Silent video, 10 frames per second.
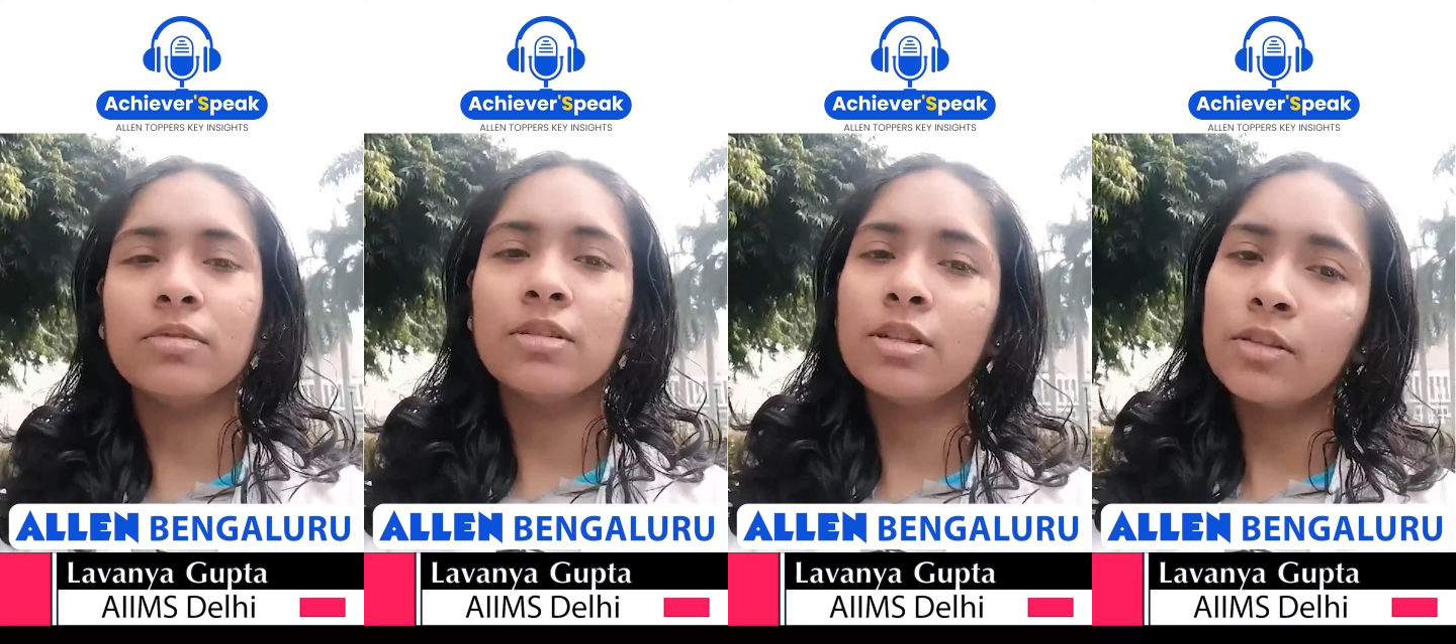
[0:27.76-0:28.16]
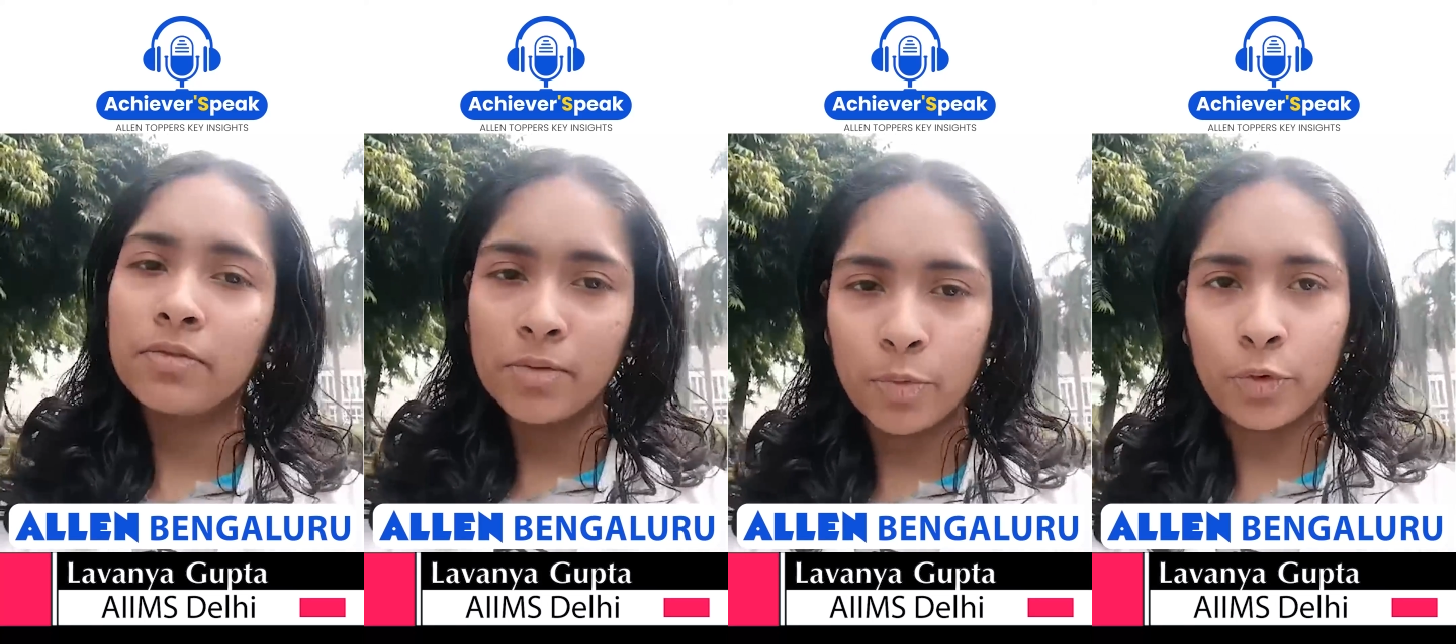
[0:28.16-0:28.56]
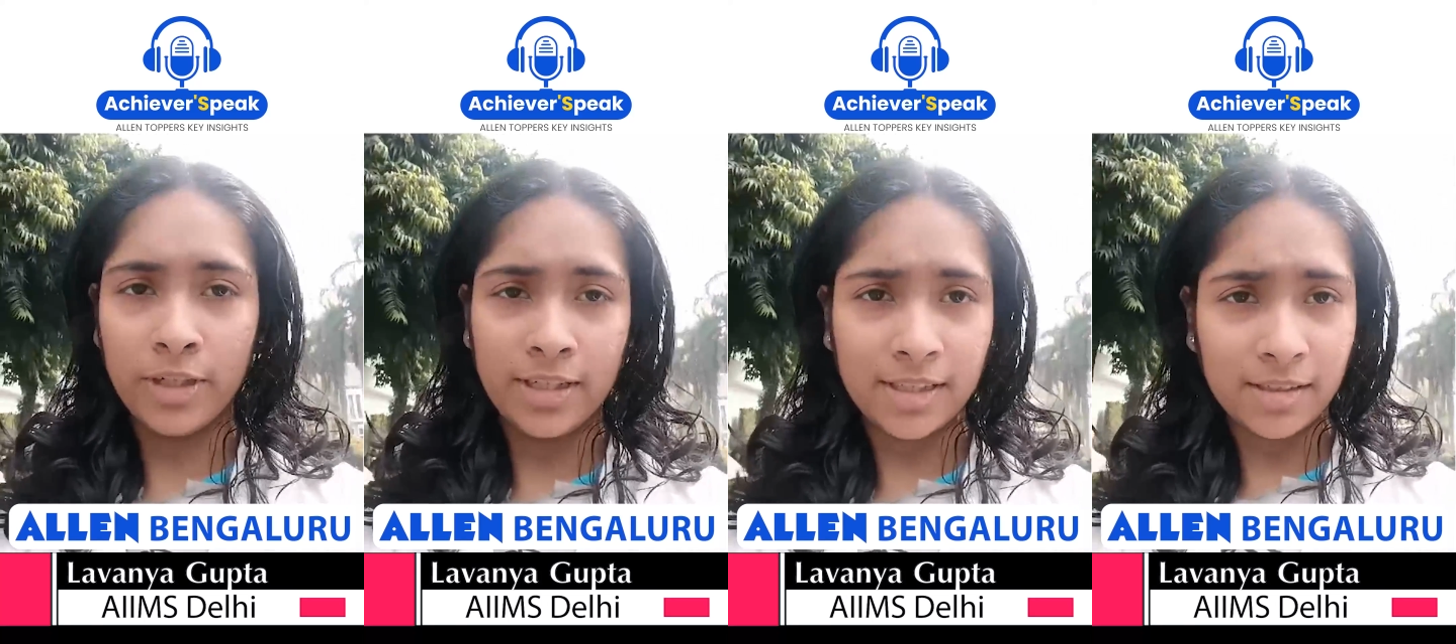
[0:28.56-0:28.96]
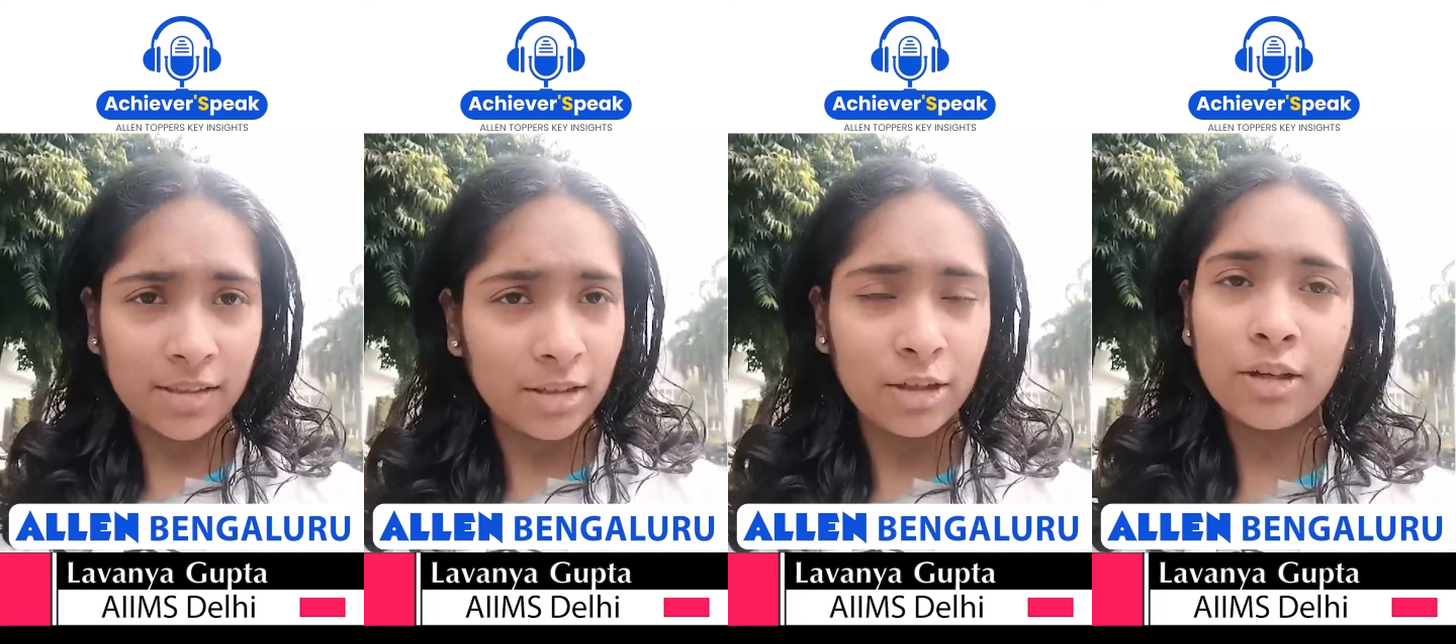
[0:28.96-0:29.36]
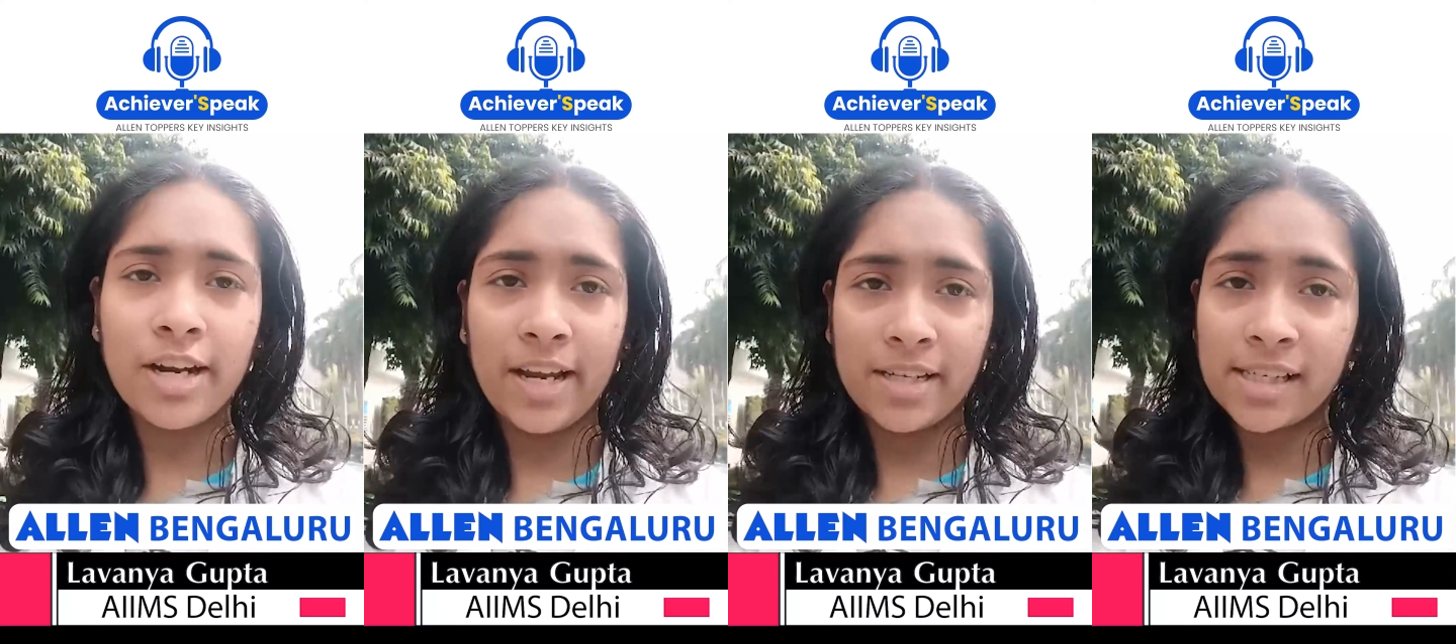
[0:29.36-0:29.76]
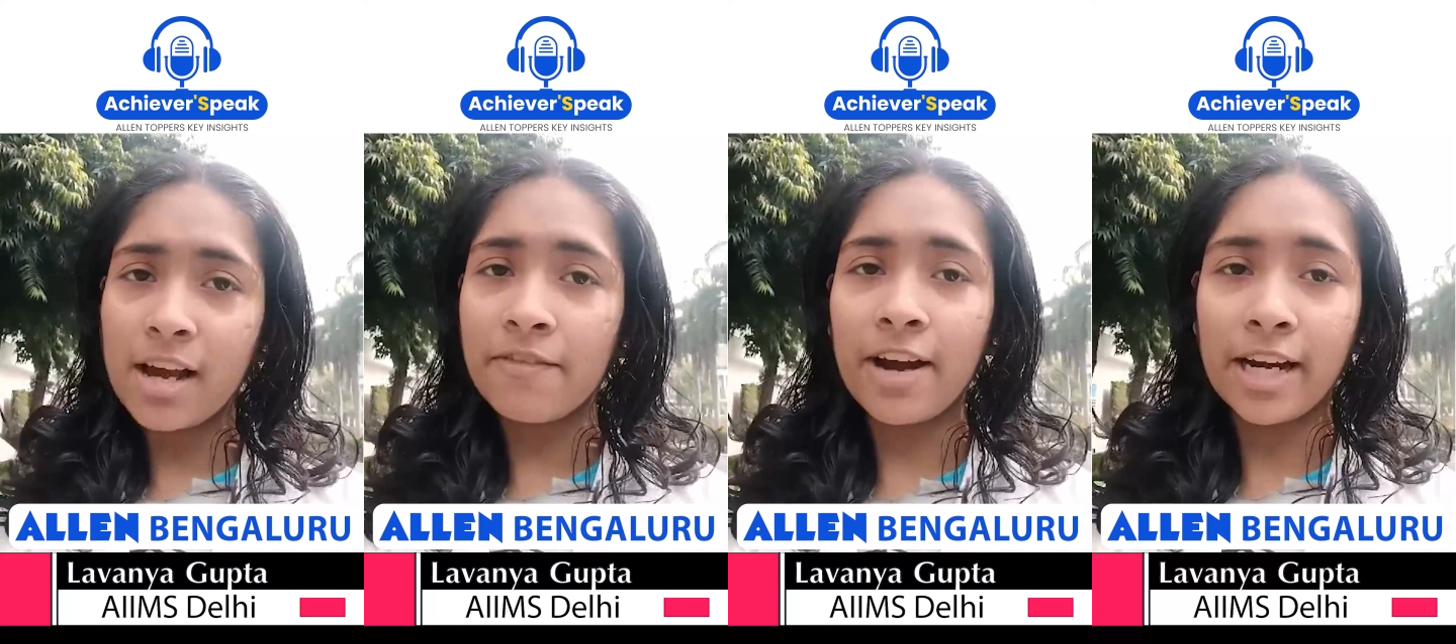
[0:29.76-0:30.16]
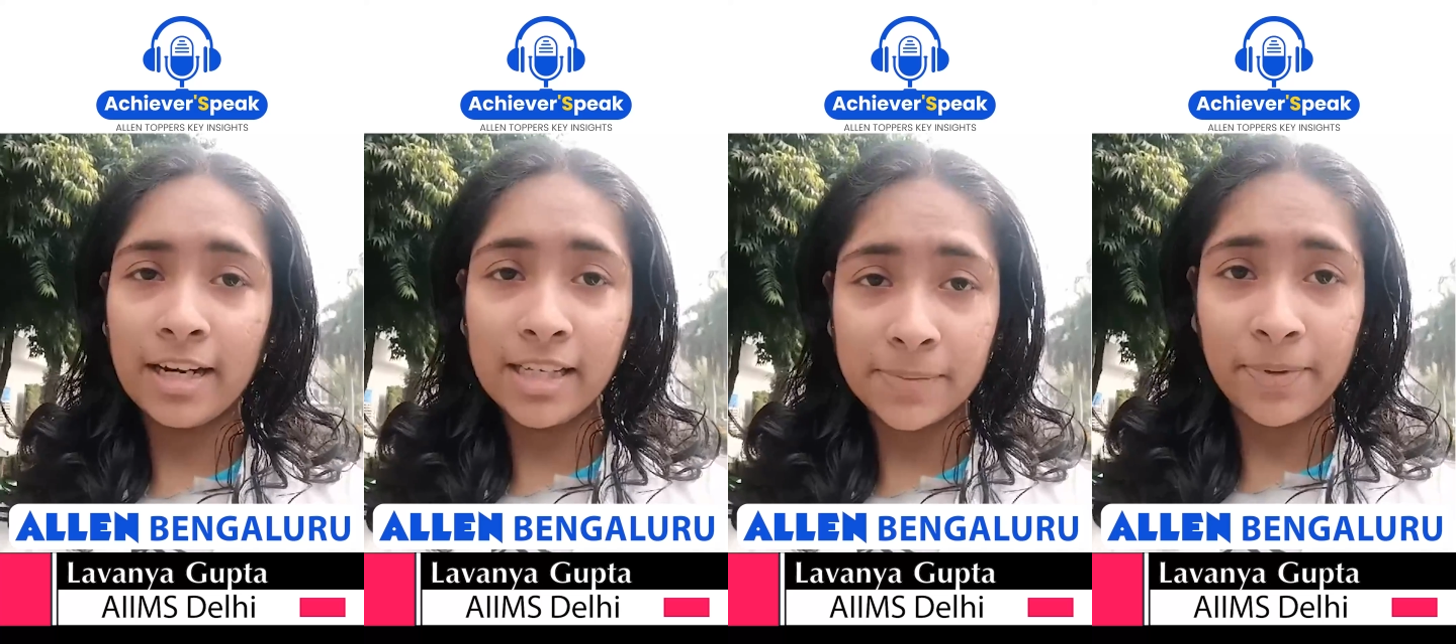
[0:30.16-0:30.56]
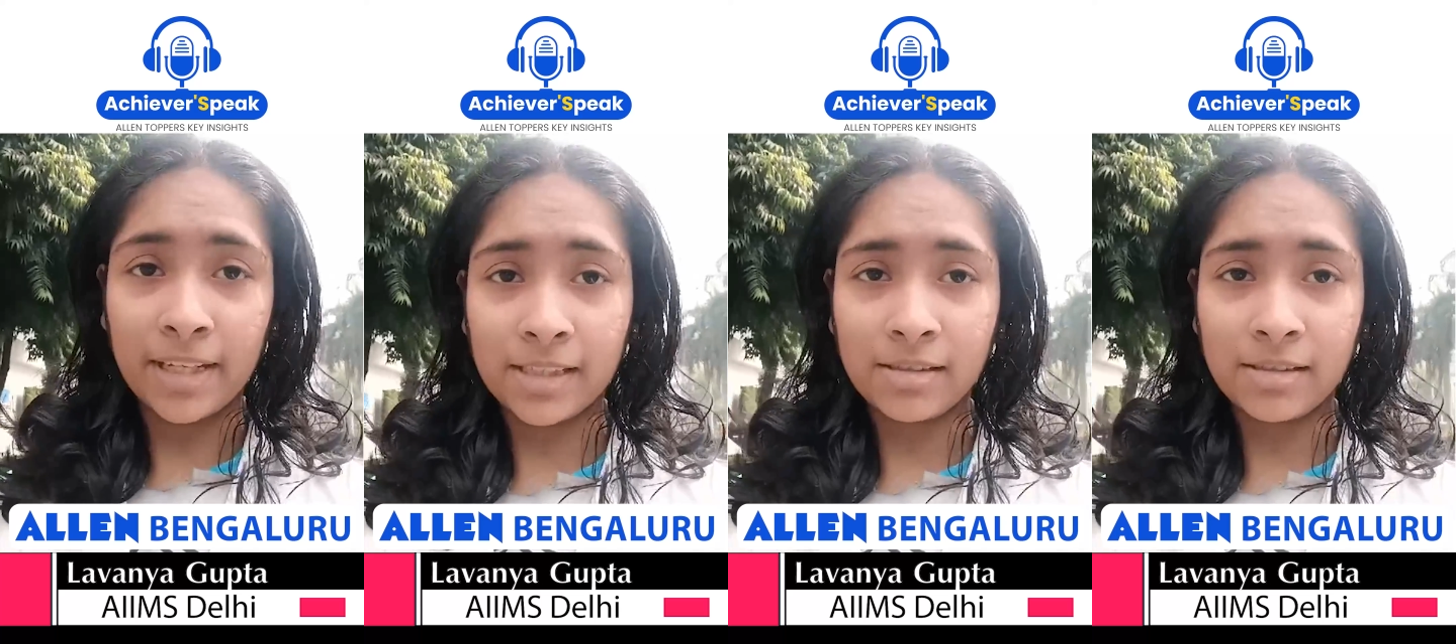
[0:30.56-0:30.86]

for boards your dates are widely spaced,